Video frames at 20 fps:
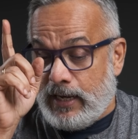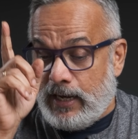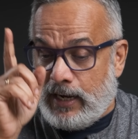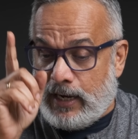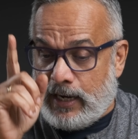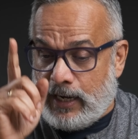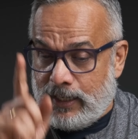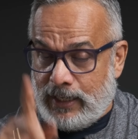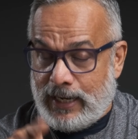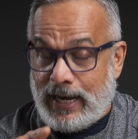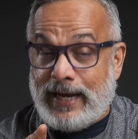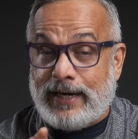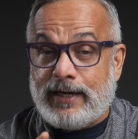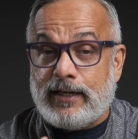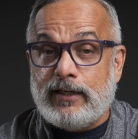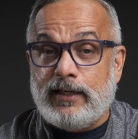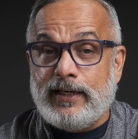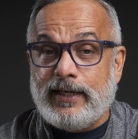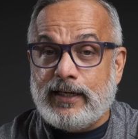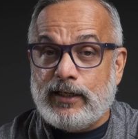I'll add a
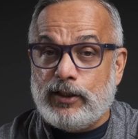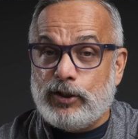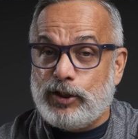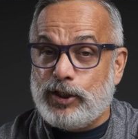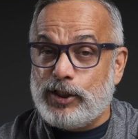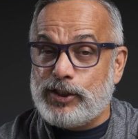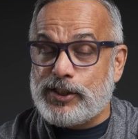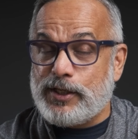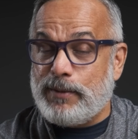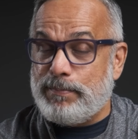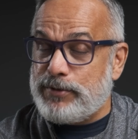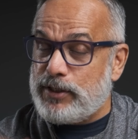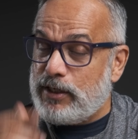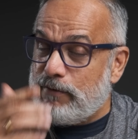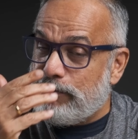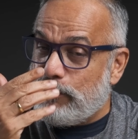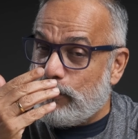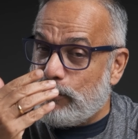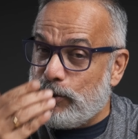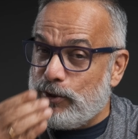link in the description
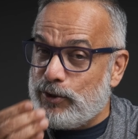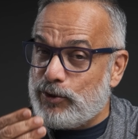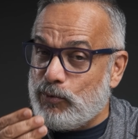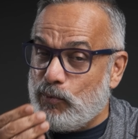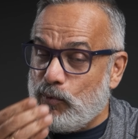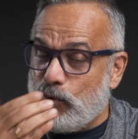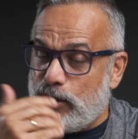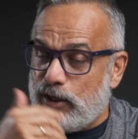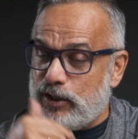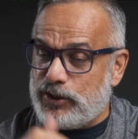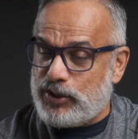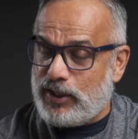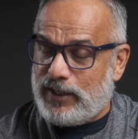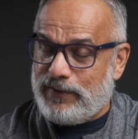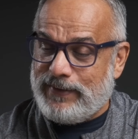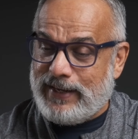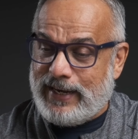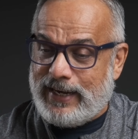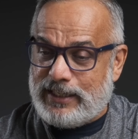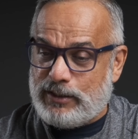for you to watch
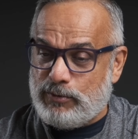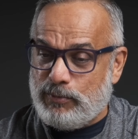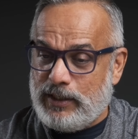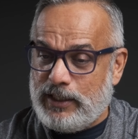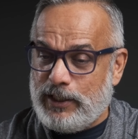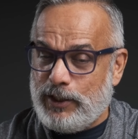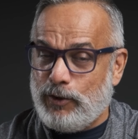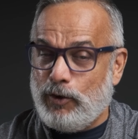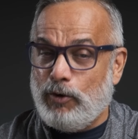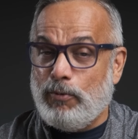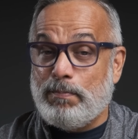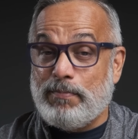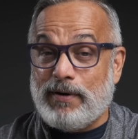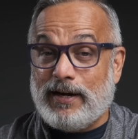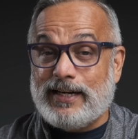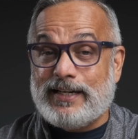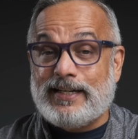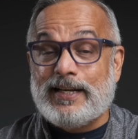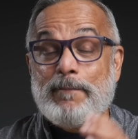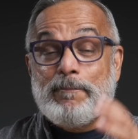that video,
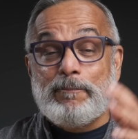but